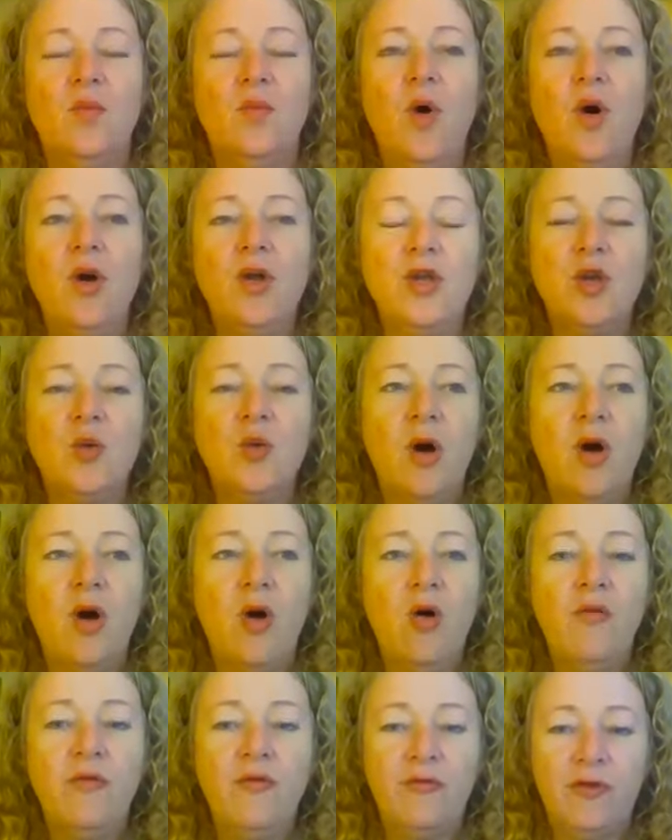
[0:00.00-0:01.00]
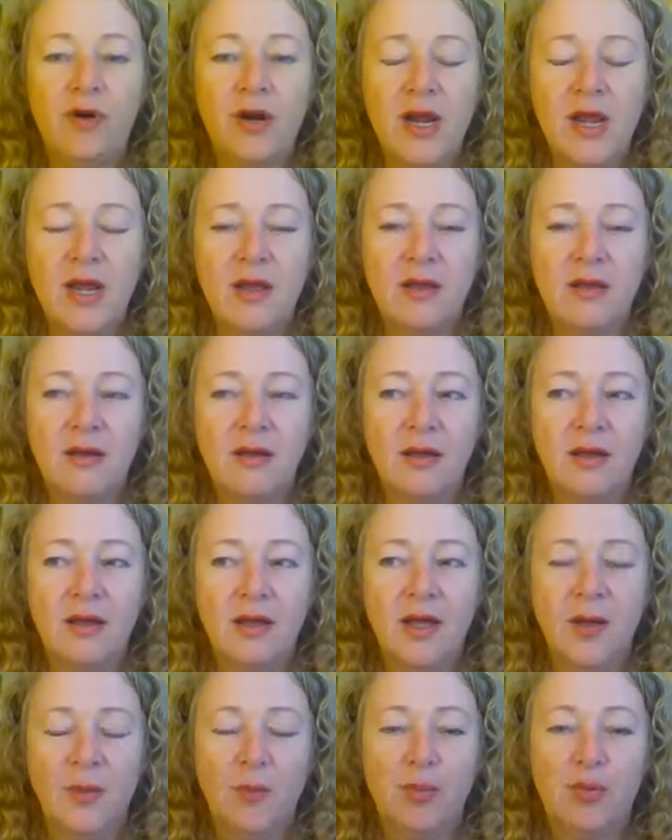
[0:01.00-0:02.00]
what you were offering
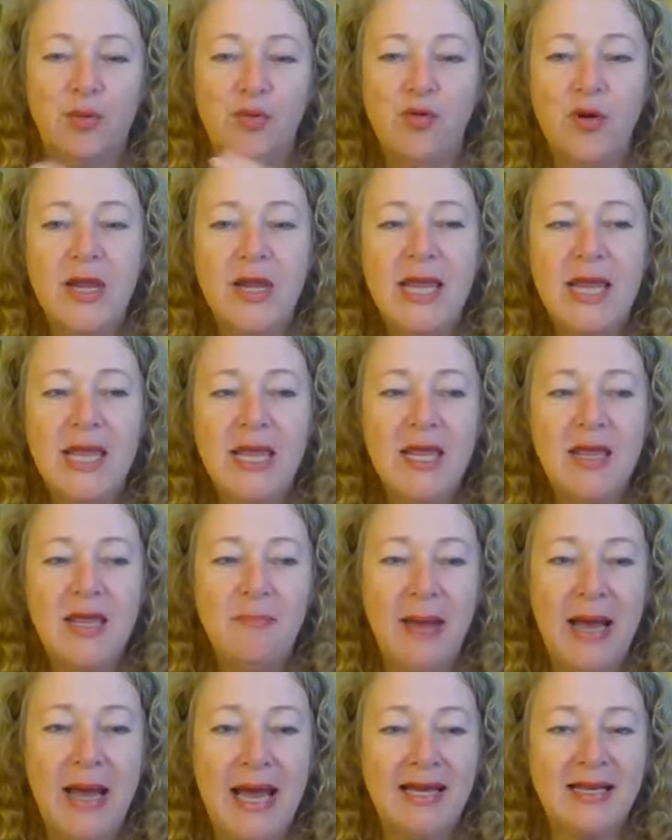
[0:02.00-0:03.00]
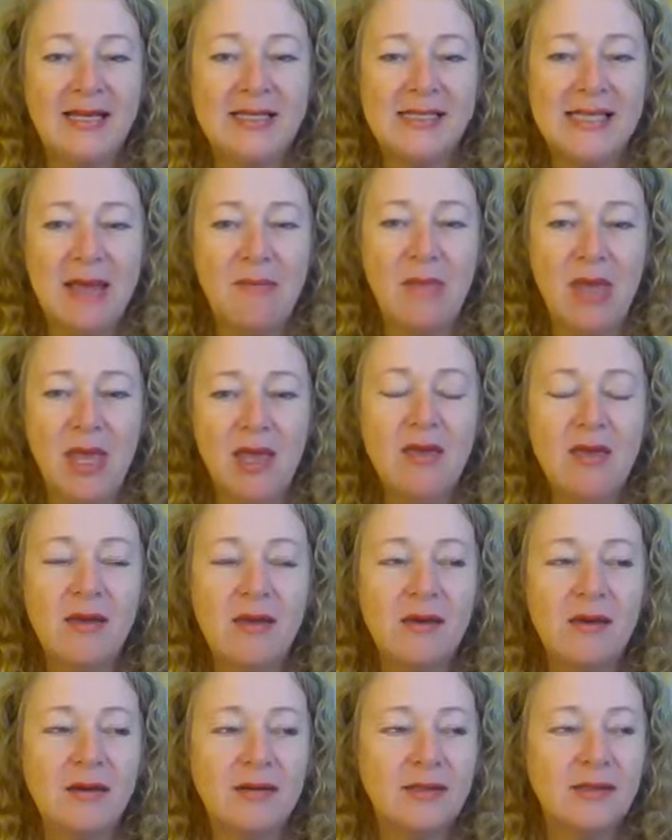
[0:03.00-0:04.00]

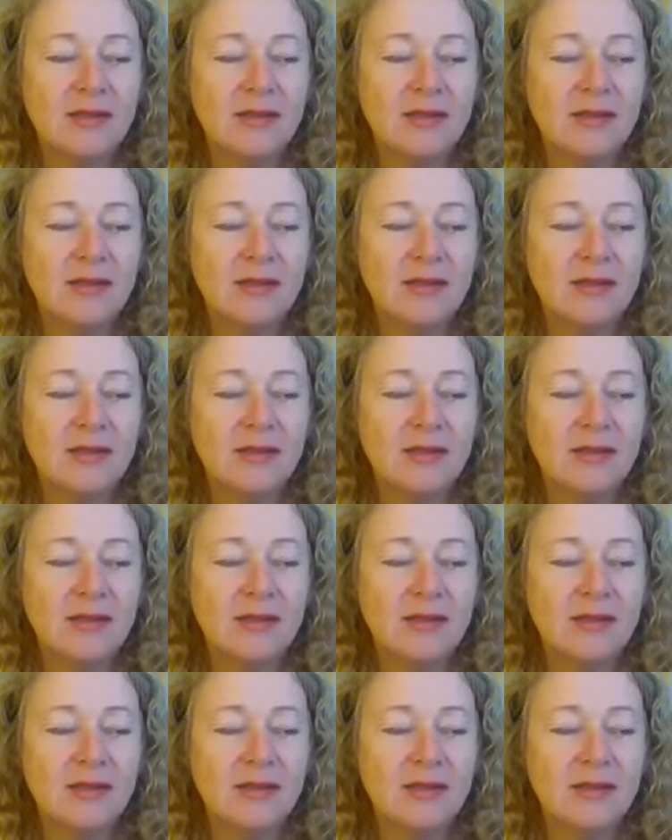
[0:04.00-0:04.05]
pre-pandemic,